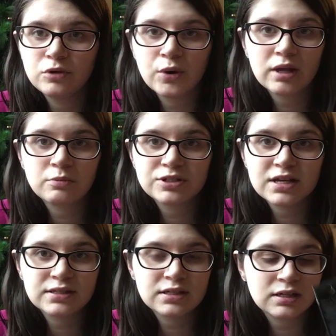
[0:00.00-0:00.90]
no animal
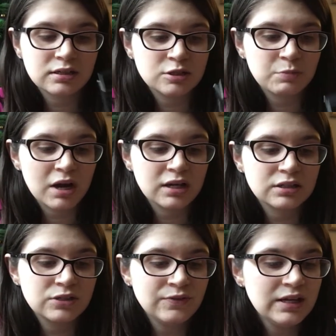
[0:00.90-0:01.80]
testing and this product
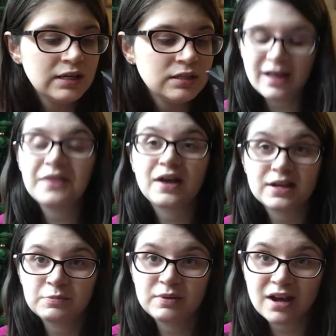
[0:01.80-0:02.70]
is vegan. And
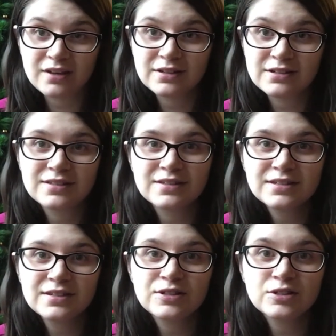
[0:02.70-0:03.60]
last but not least, this
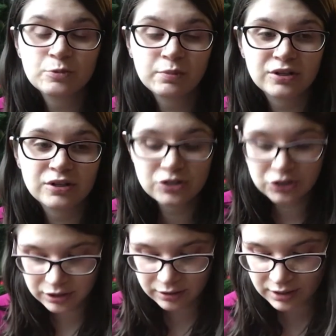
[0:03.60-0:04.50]
is the splurge.
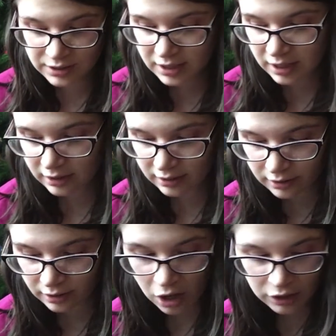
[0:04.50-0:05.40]
This,
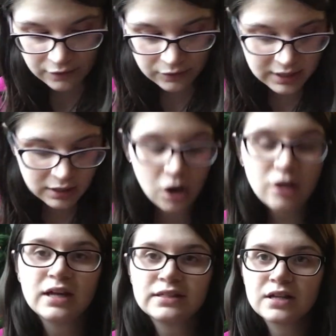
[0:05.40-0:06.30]
all of, like, all
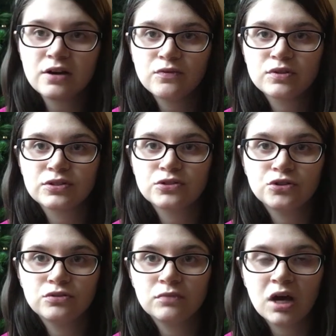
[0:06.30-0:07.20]
that stuff was
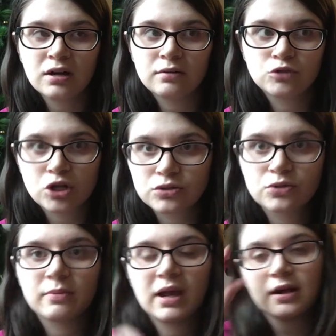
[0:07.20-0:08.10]
um, drugstore
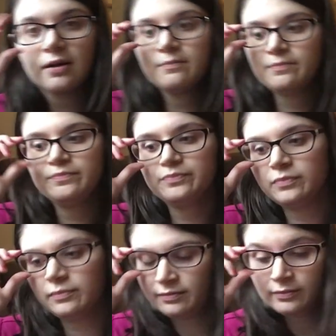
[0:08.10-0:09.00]
makeup.
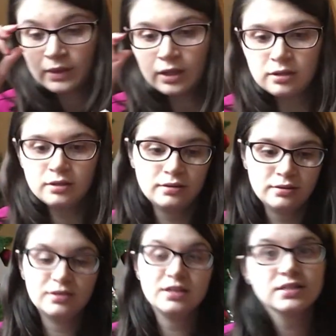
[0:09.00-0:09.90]

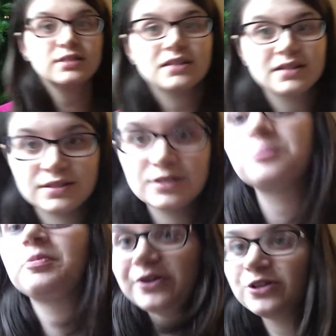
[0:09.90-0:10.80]
This is the
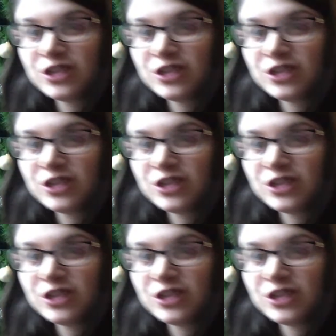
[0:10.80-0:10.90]
splurge